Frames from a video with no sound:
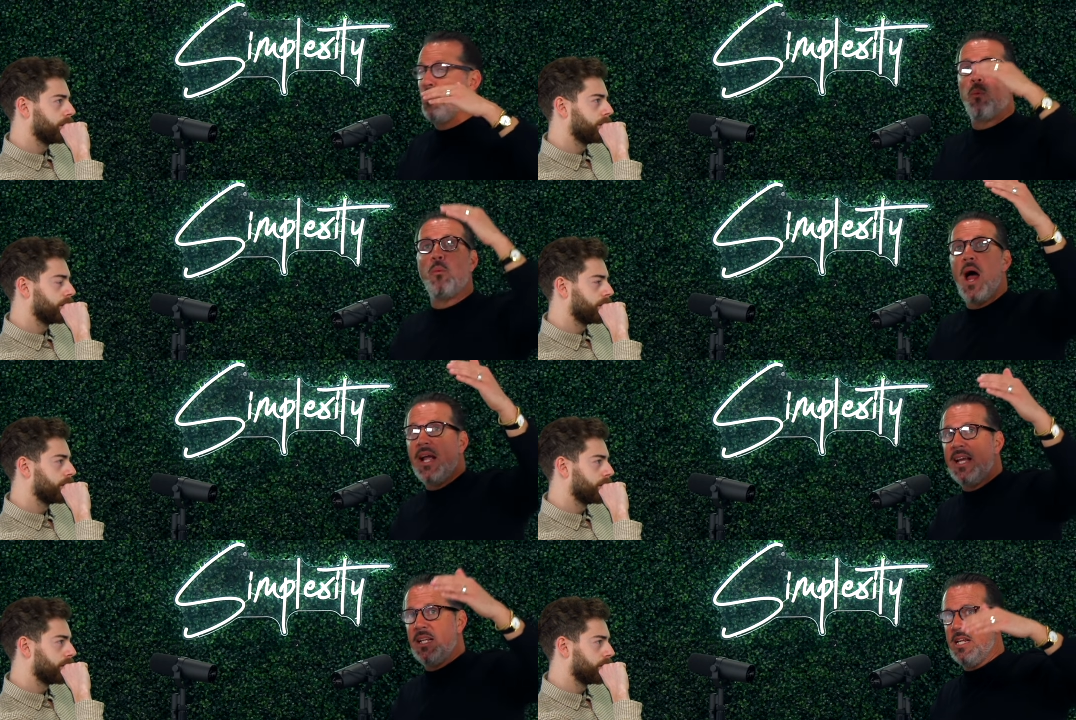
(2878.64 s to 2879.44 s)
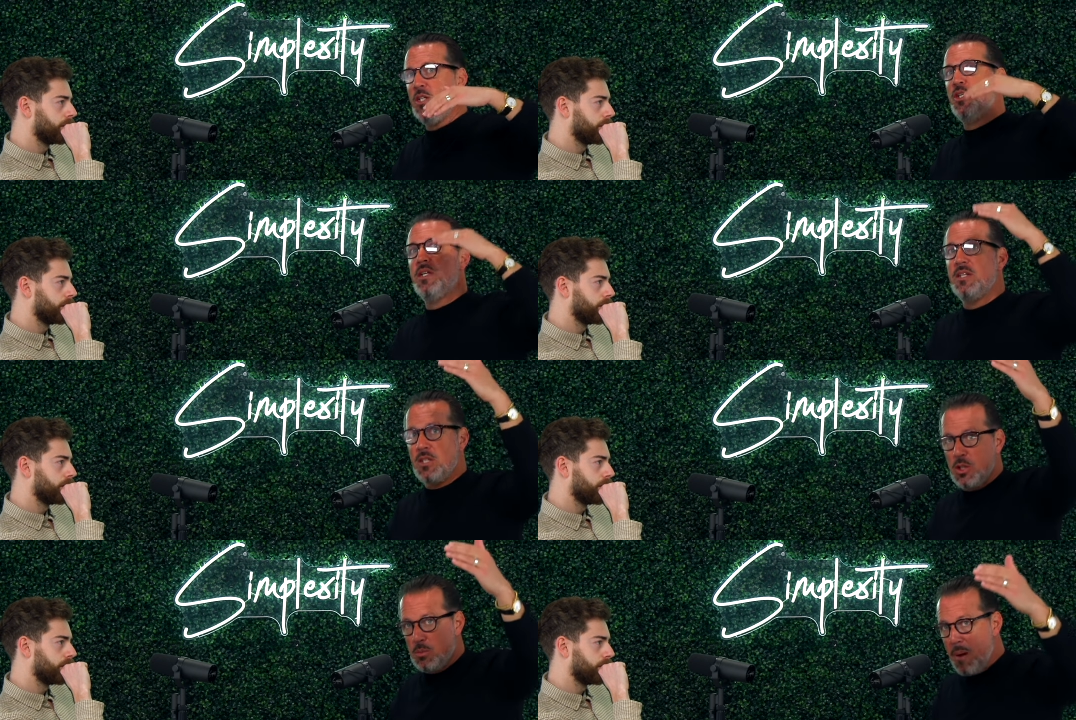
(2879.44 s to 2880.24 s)
Speaker 1: recognition,
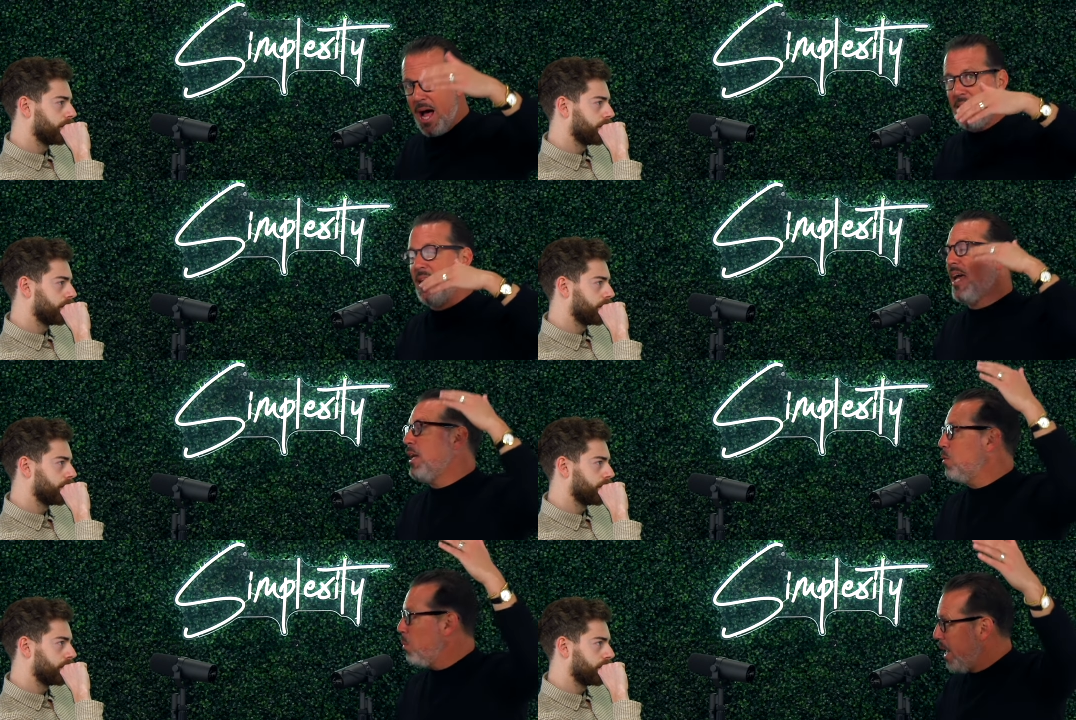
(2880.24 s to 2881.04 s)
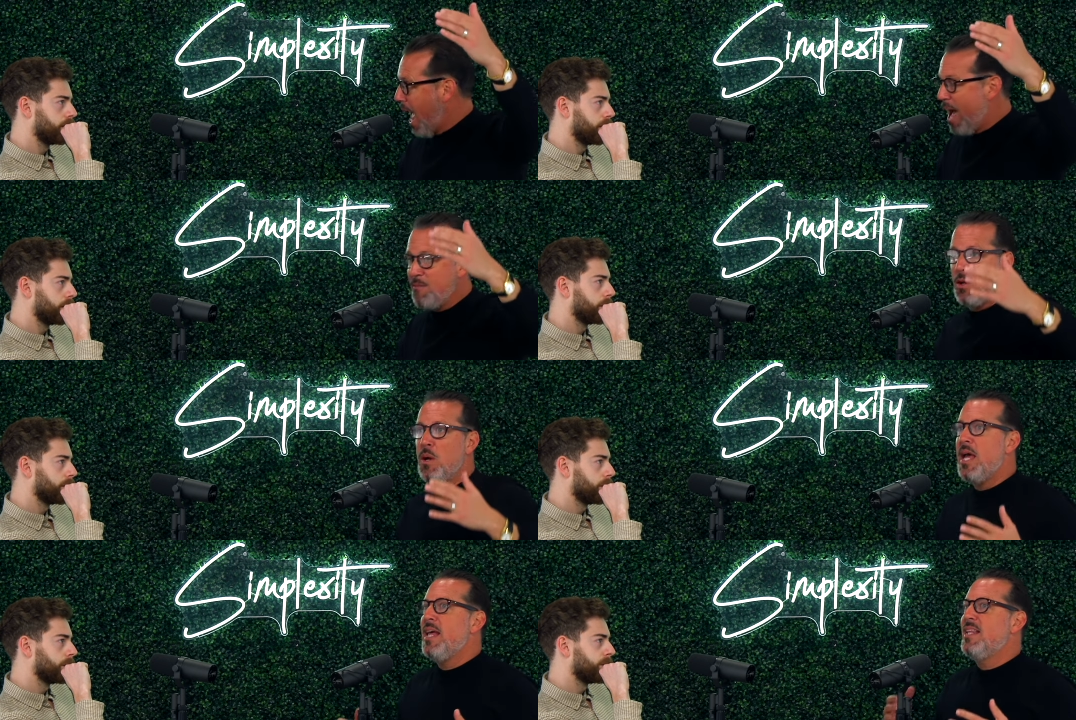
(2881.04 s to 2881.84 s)
spotlight, what have you.
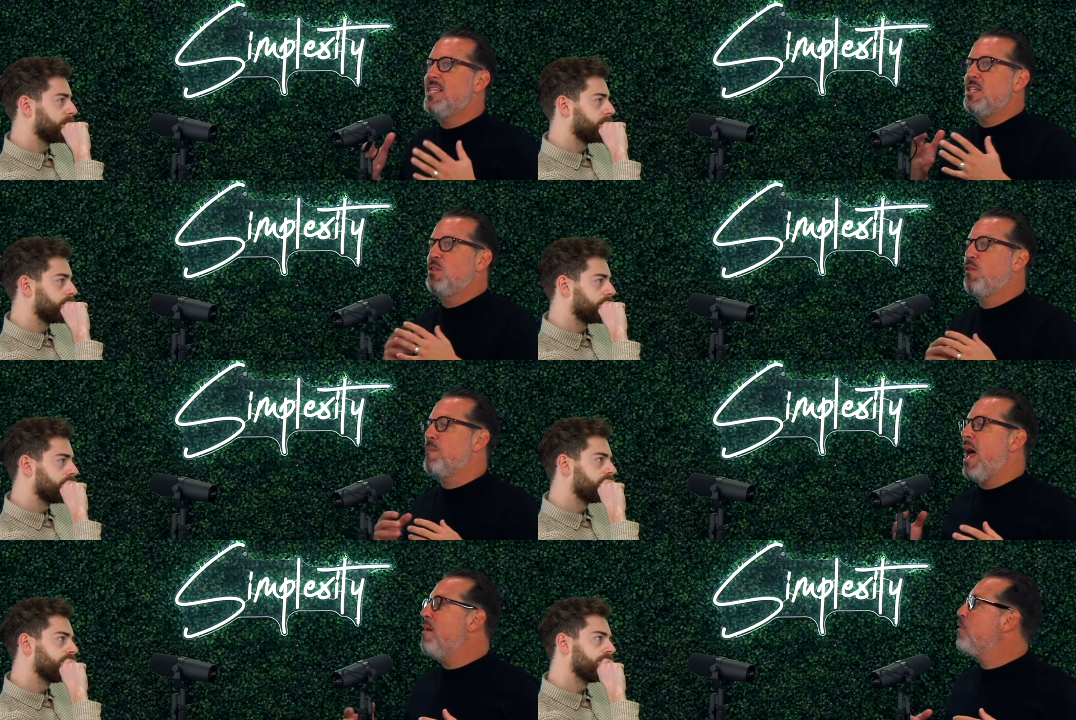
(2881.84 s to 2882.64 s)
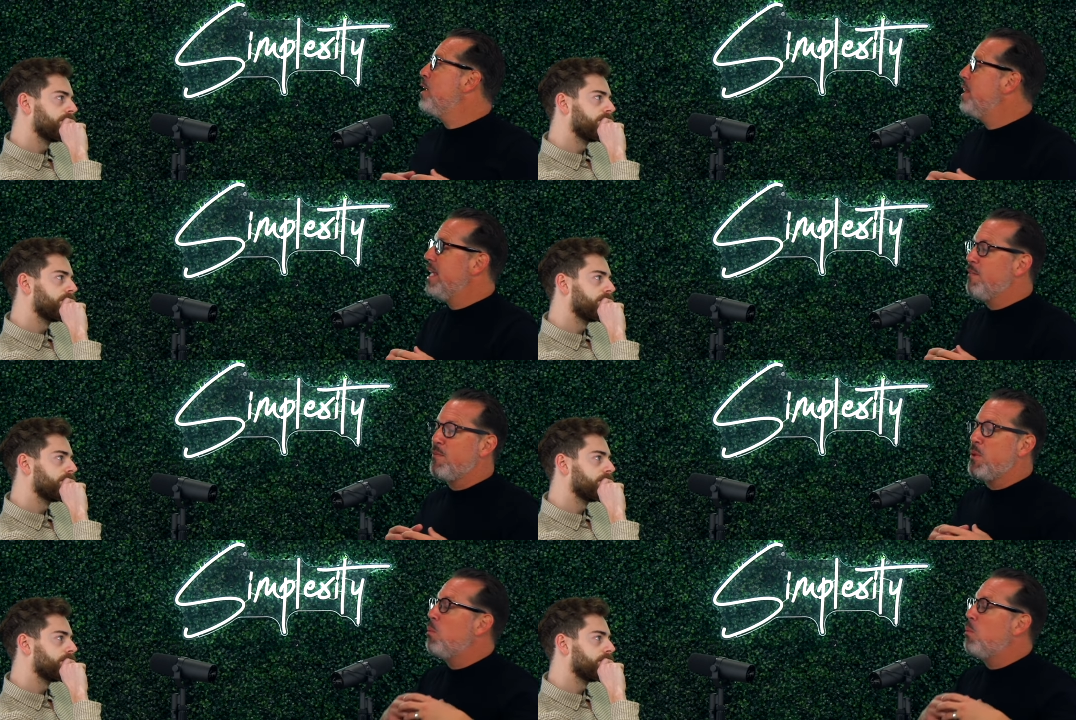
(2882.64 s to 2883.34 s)
This is from everything from the